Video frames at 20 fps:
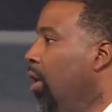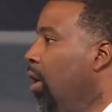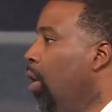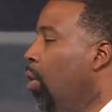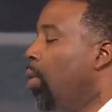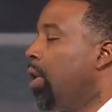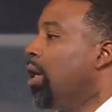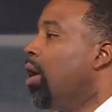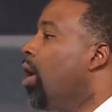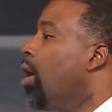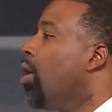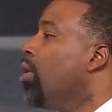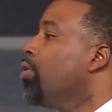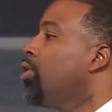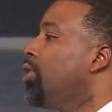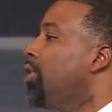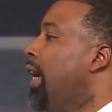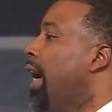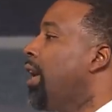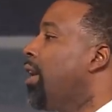We all
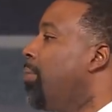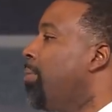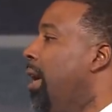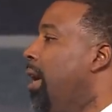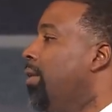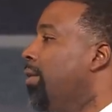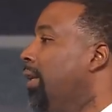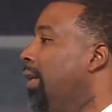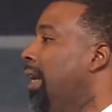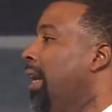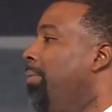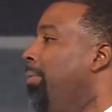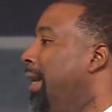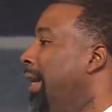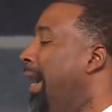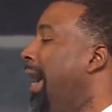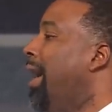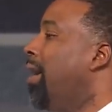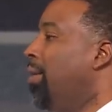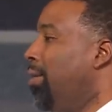shout about
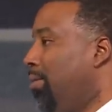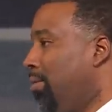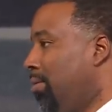coming out.